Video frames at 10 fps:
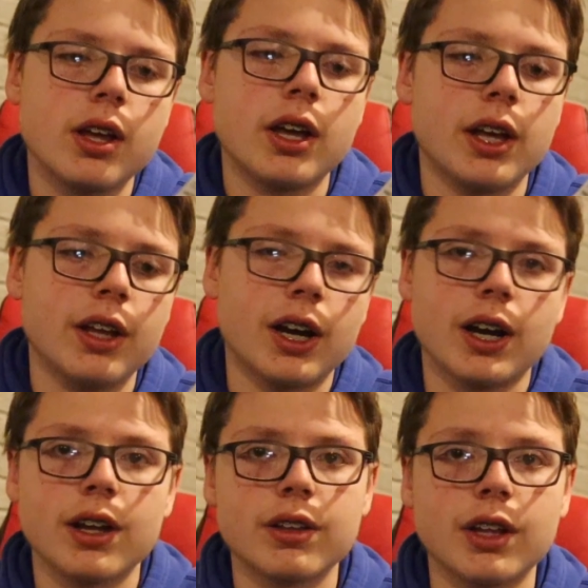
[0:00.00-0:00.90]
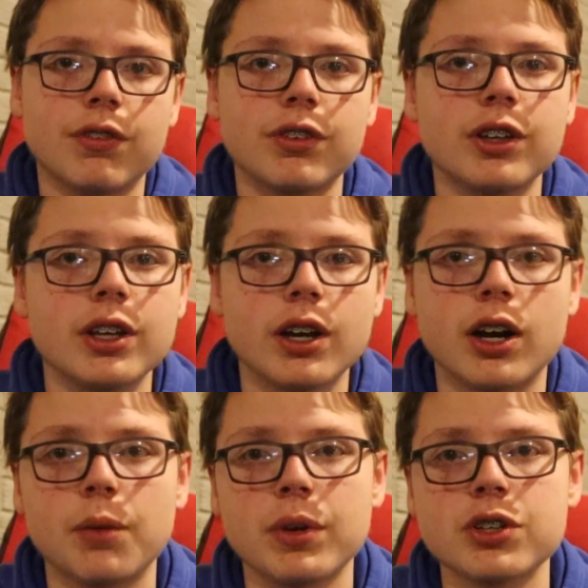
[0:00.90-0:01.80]
And yeah, definitely
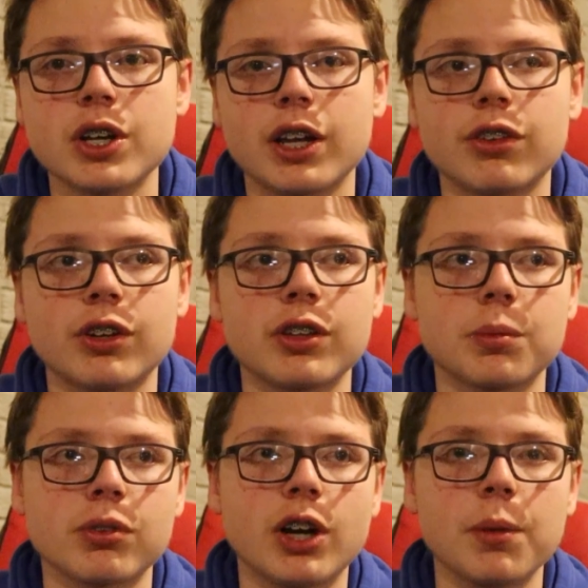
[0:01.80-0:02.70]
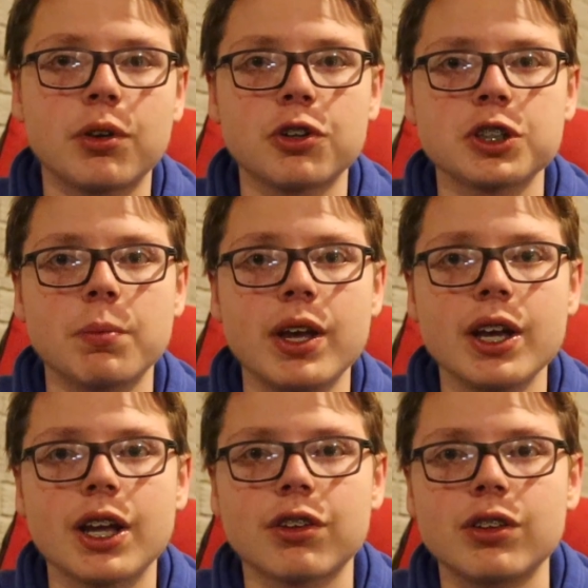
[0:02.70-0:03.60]
make sure you guys like, subscribe, the whole shebang.
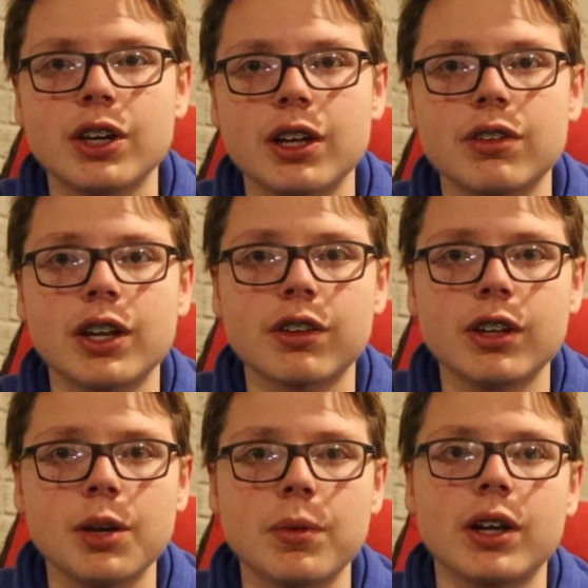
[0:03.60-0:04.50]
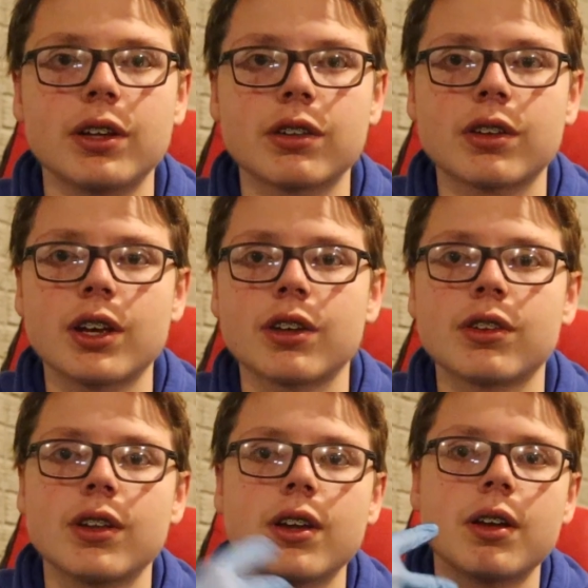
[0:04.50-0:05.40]
I'll see you guys next time on Nick's Kicks.
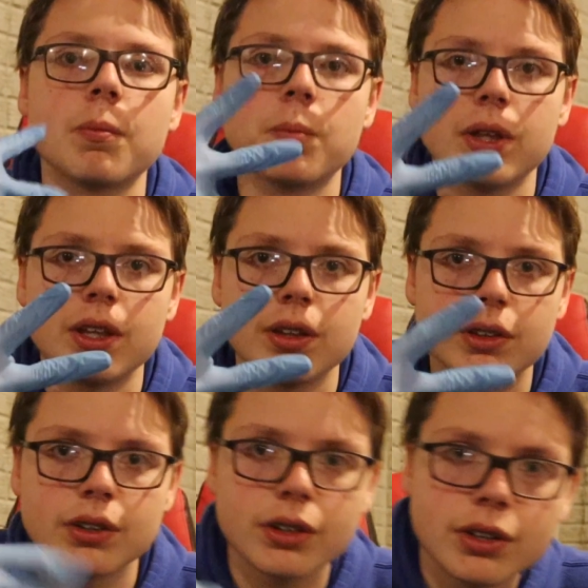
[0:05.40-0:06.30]
Peace.